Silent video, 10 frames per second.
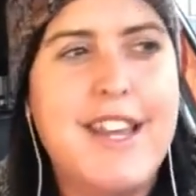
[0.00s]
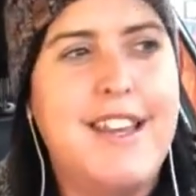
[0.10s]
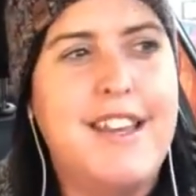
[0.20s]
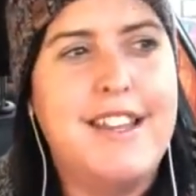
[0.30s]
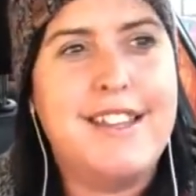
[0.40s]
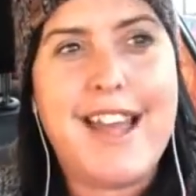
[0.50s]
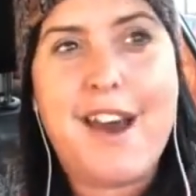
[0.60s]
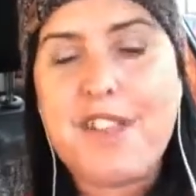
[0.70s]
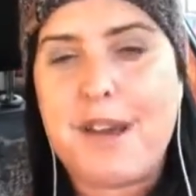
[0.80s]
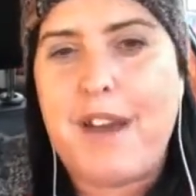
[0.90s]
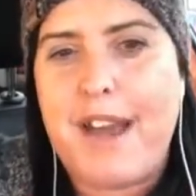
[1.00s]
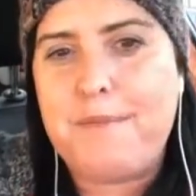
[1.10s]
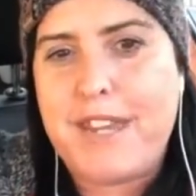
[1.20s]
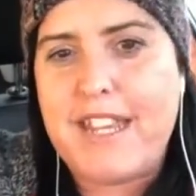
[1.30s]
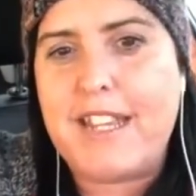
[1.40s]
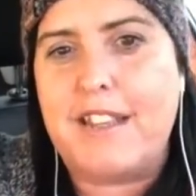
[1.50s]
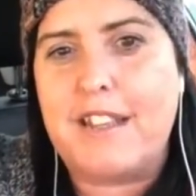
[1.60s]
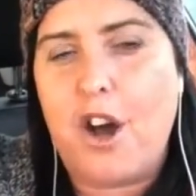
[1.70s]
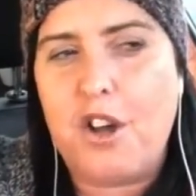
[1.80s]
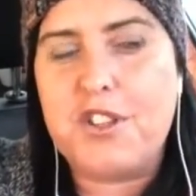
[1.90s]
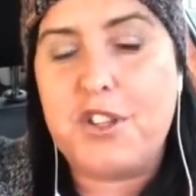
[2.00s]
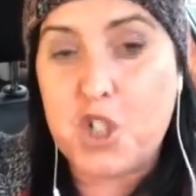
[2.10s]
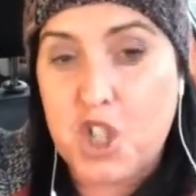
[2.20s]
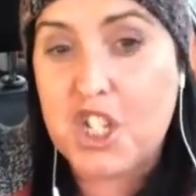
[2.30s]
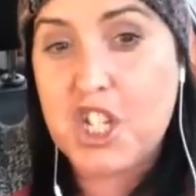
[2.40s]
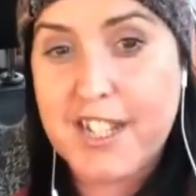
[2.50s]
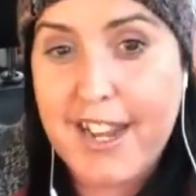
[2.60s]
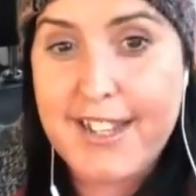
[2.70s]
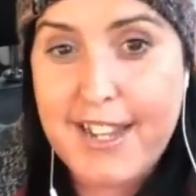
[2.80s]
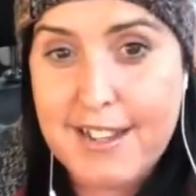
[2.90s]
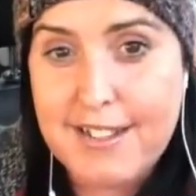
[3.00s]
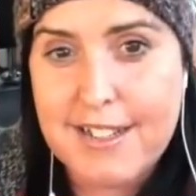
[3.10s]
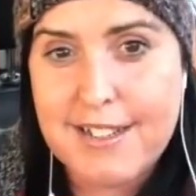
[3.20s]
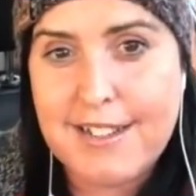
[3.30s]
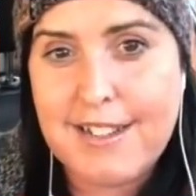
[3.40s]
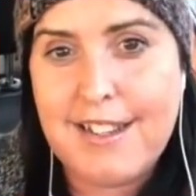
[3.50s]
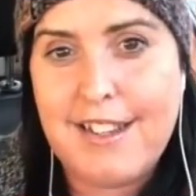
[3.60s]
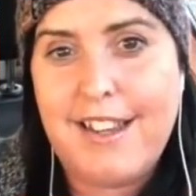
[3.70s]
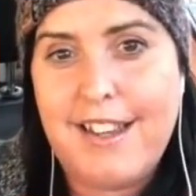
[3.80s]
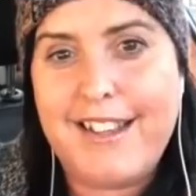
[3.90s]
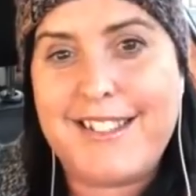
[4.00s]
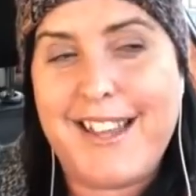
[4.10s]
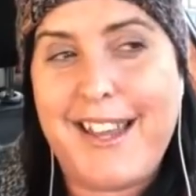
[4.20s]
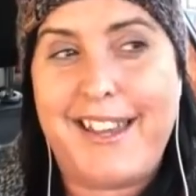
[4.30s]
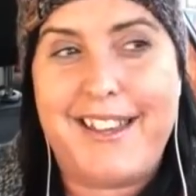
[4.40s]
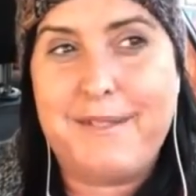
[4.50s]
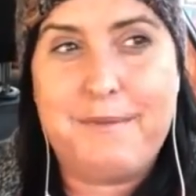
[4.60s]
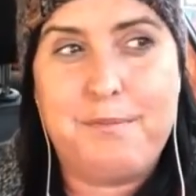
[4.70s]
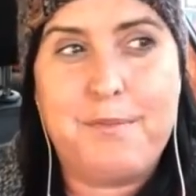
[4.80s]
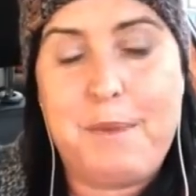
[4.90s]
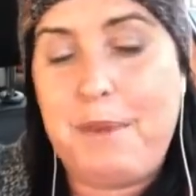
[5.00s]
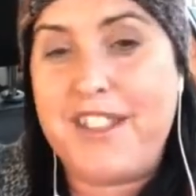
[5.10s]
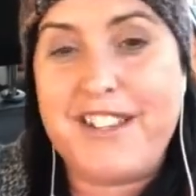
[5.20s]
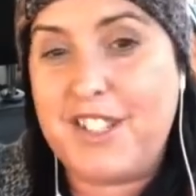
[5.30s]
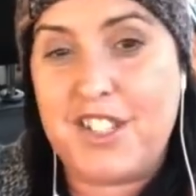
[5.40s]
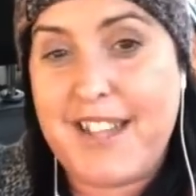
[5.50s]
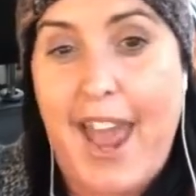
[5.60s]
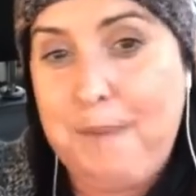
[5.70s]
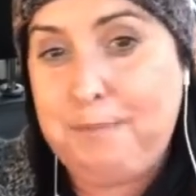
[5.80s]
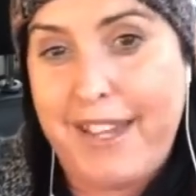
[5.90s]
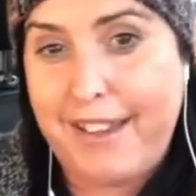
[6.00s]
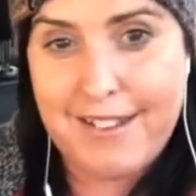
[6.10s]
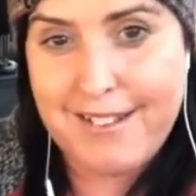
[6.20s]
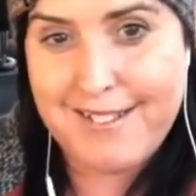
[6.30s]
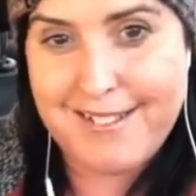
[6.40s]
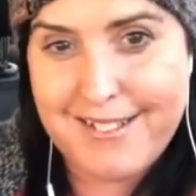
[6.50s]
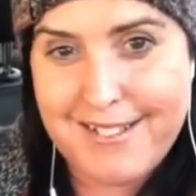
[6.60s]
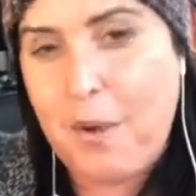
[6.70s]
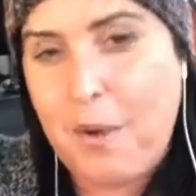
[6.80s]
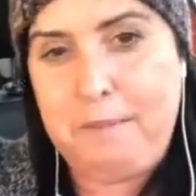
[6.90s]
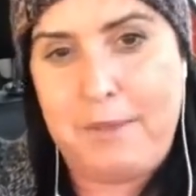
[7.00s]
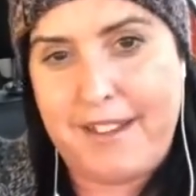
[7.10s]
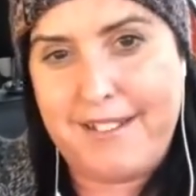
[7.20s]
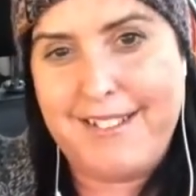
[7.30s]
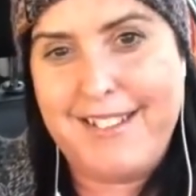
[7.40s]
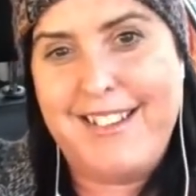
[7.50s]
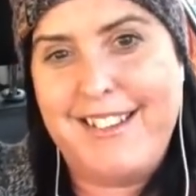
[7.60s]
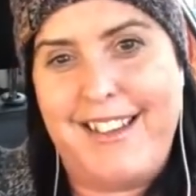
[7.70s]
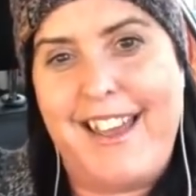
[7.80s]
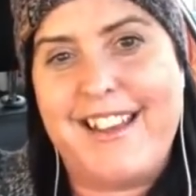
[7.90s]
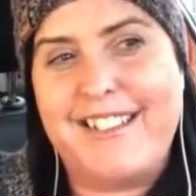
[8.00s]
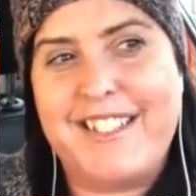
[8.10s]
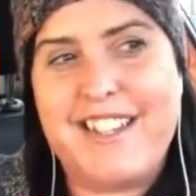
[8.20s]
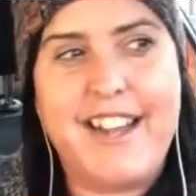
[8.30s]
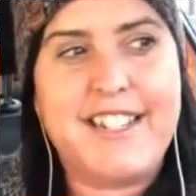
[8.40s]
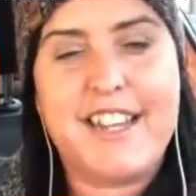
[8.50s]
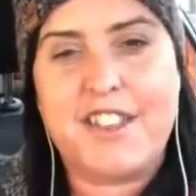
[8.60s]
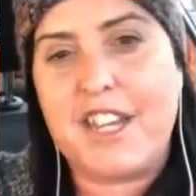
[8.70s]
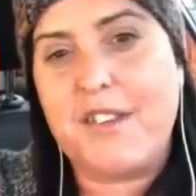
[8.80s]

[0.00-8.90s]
Now that I'm getting all the nutrition I need, it's like my body's just happy, so happy. And I take the Giving